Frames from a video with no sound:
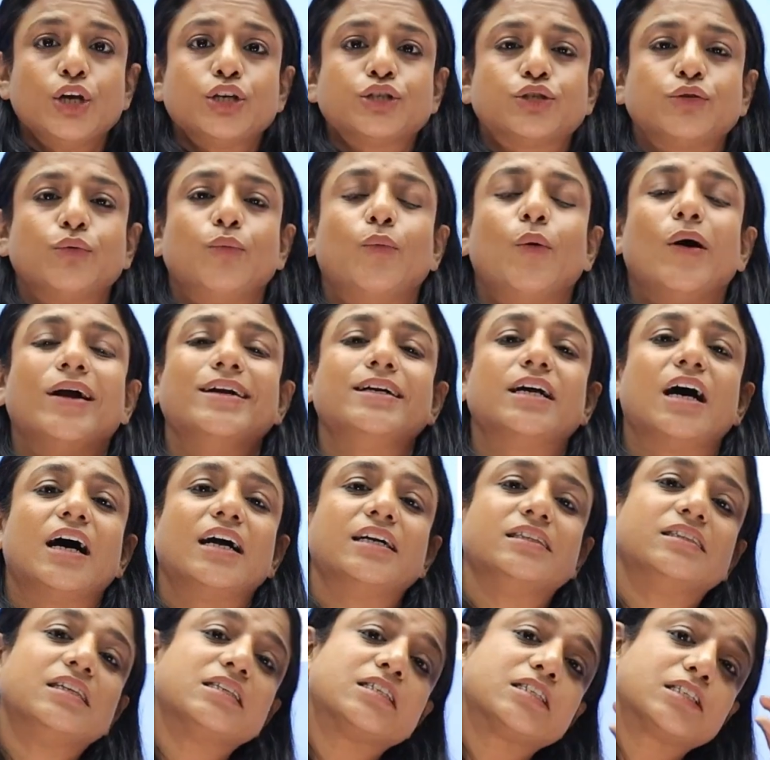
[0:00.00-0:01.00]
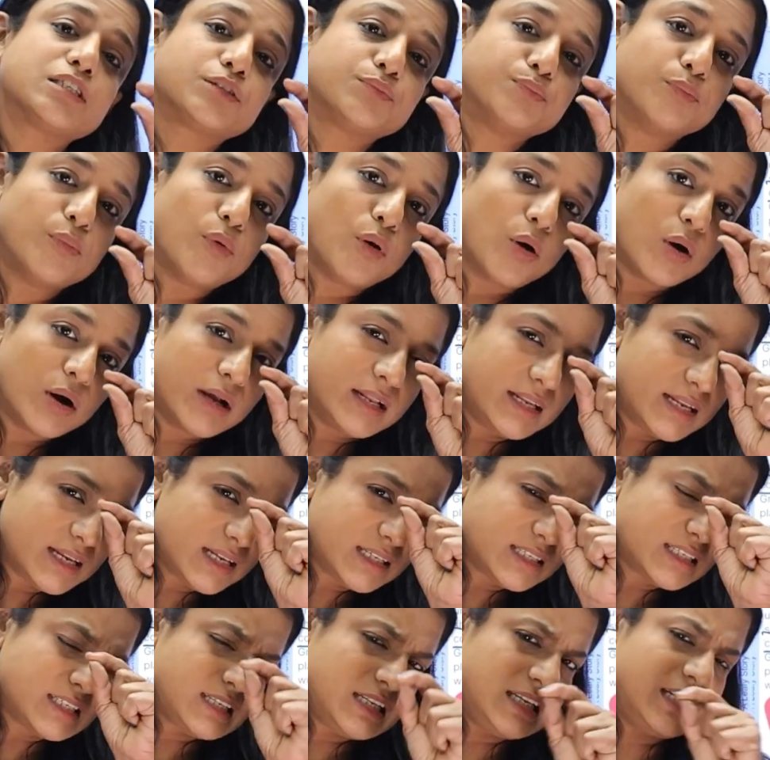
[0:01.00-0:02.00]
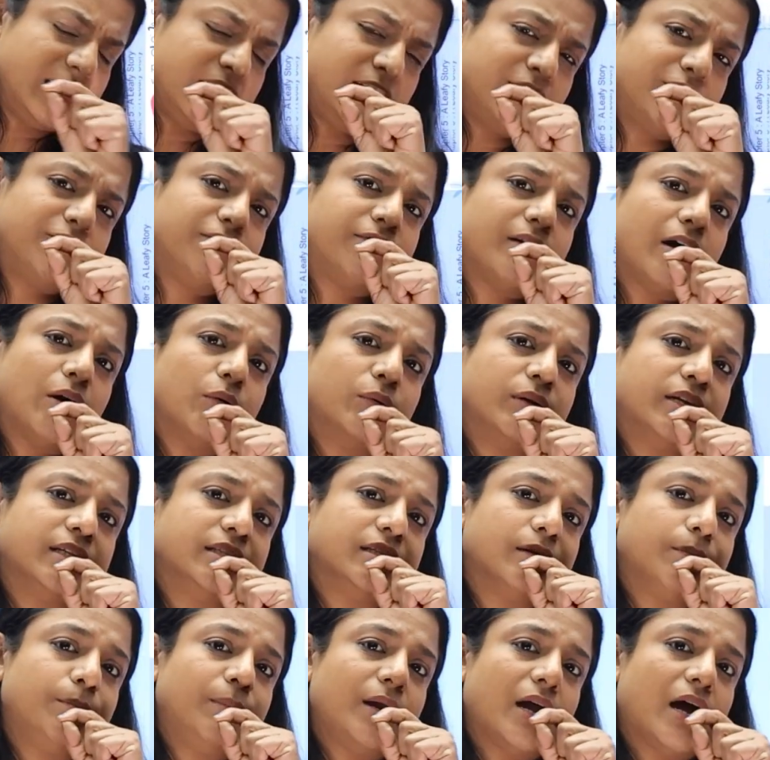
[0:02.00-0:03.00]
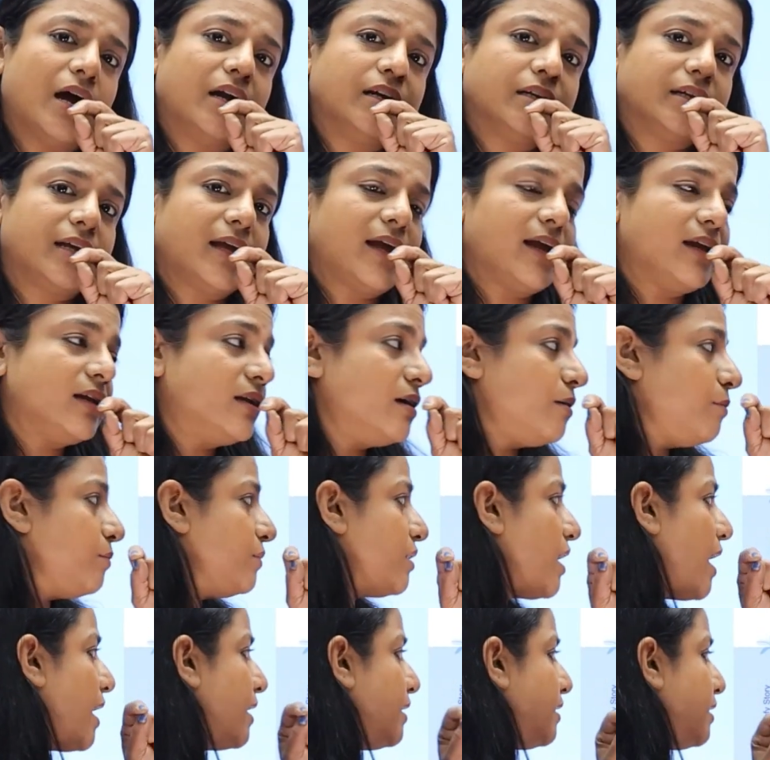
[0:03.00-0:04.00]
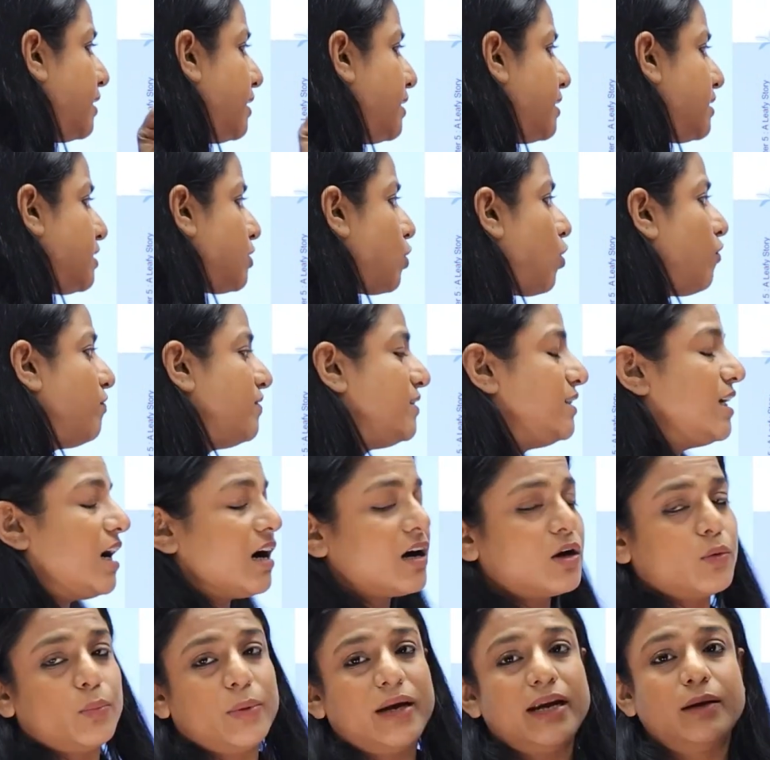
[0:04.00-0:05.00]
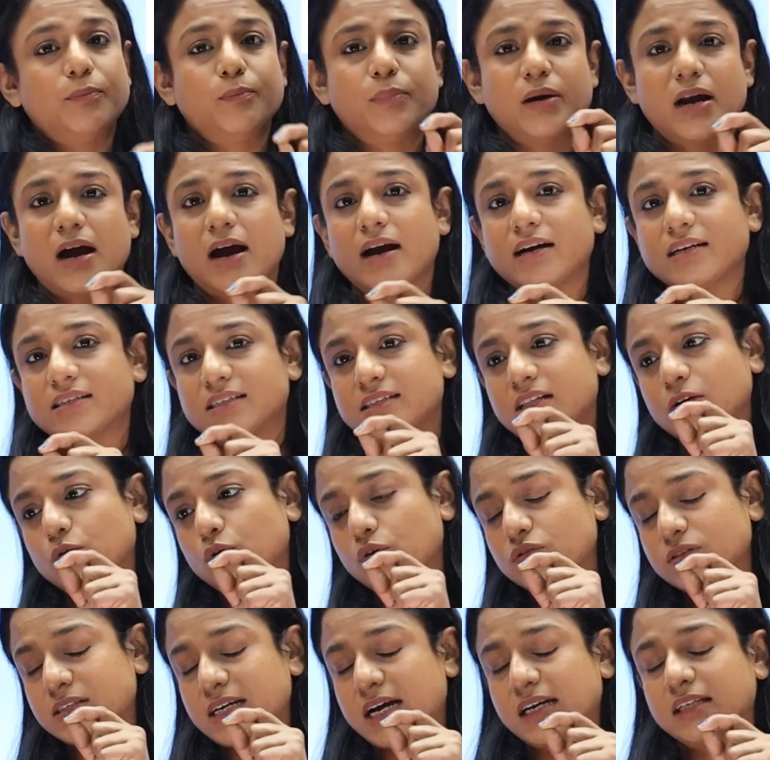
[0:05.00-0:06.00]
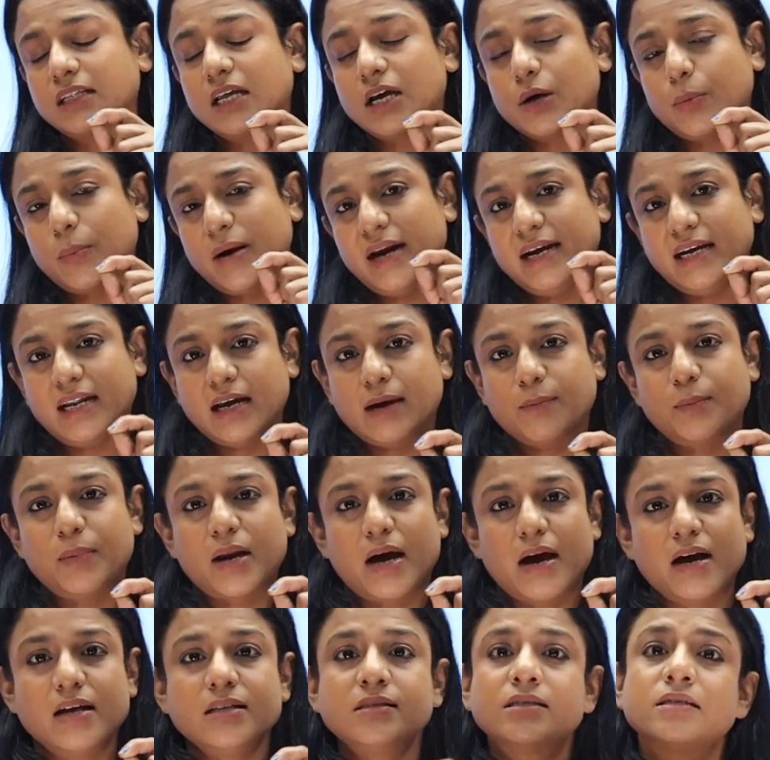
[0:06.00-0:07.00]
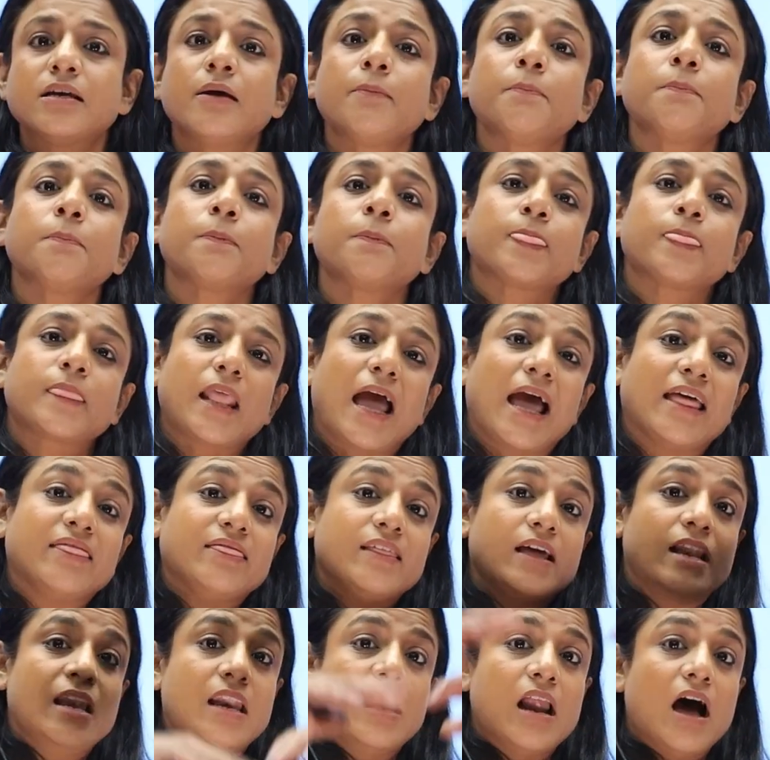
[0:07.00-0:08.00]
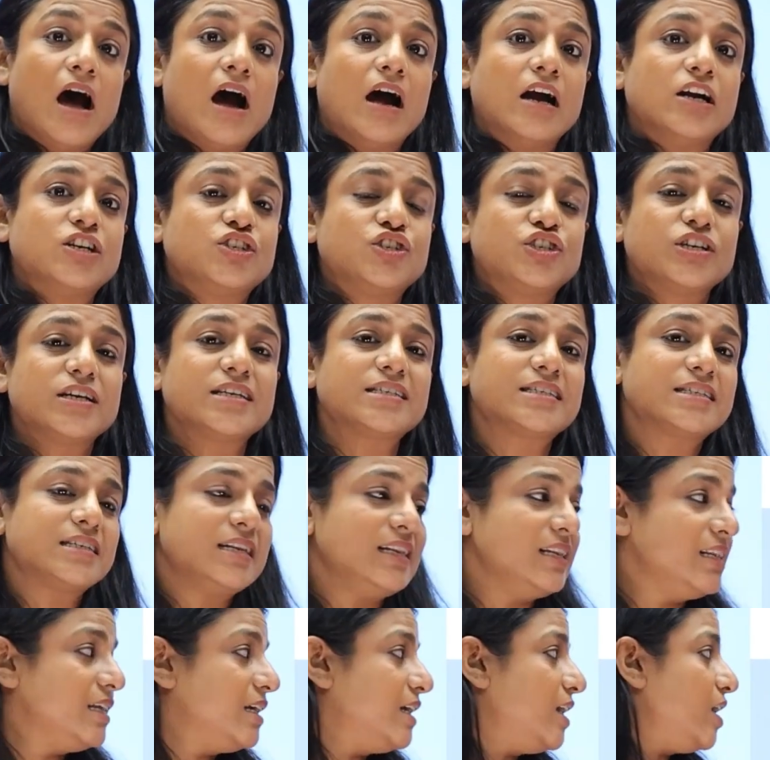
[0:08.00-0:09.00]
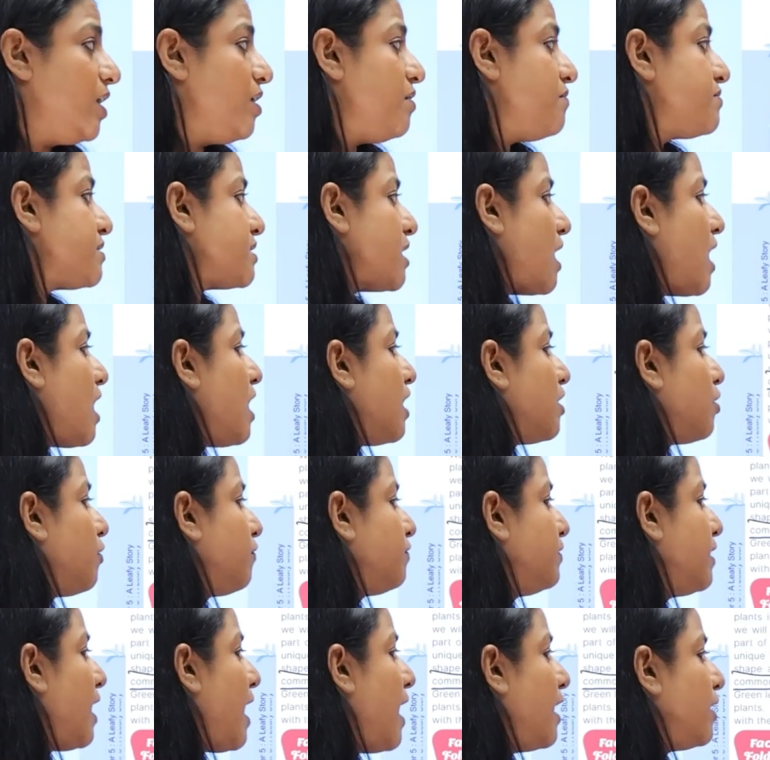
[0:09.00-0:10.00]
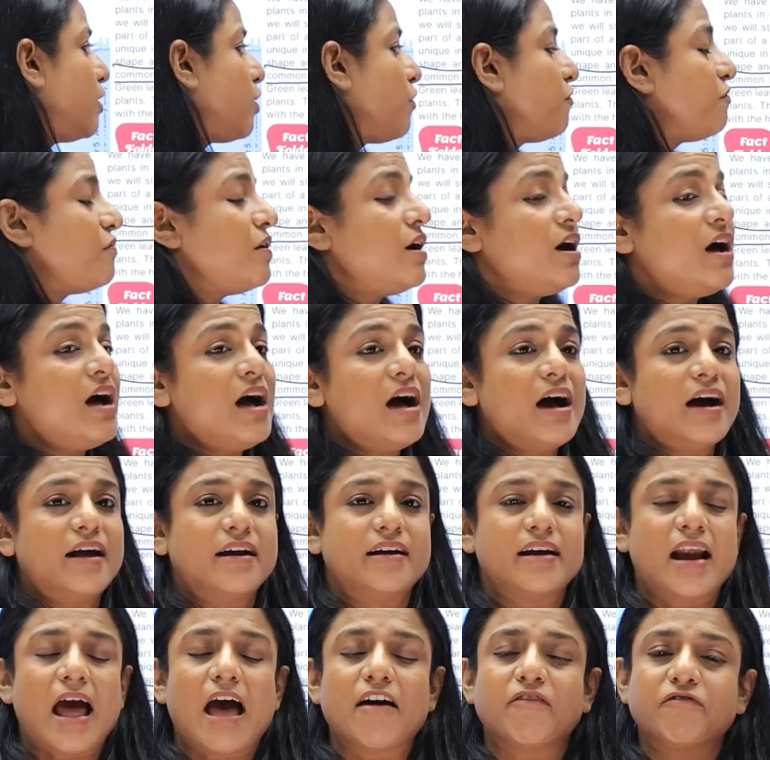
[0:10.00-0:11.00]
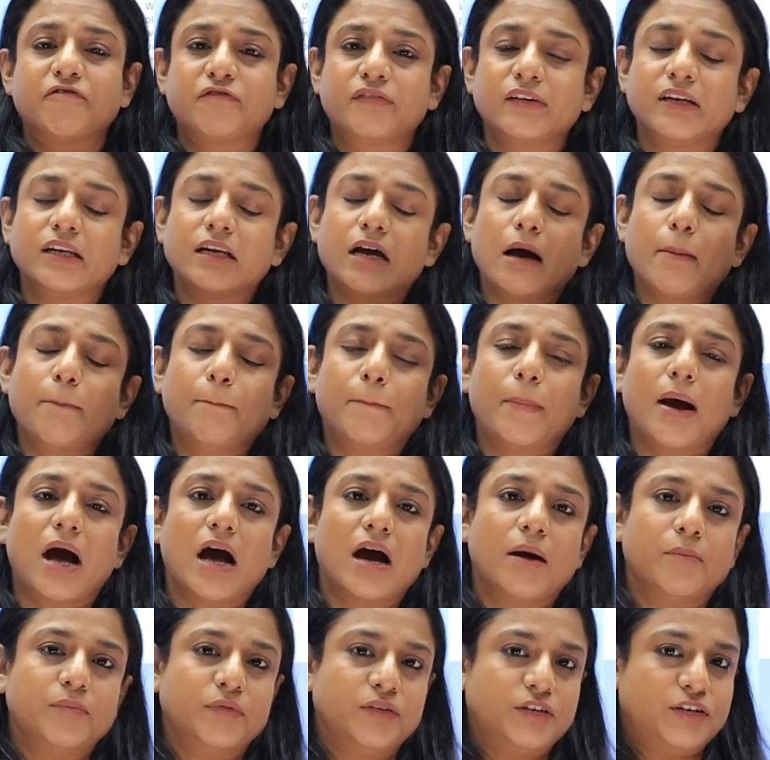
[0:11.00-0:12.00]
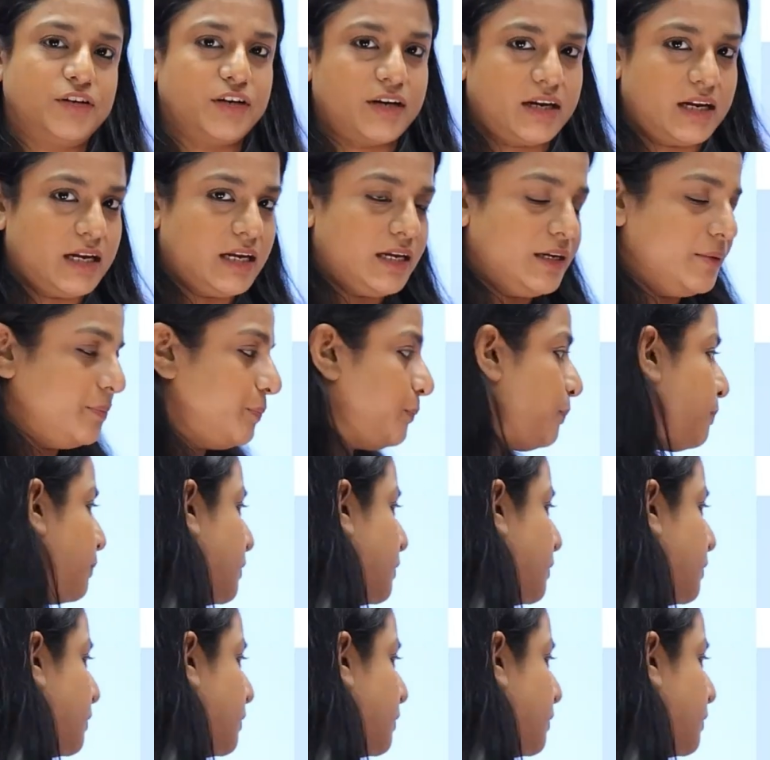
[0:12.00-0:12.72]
So what are the smallest leaf found in the plant kingdom? That is of duckweed plants. Those are the aquatic plants. And the largest leaves are of that of Raffina palm tree.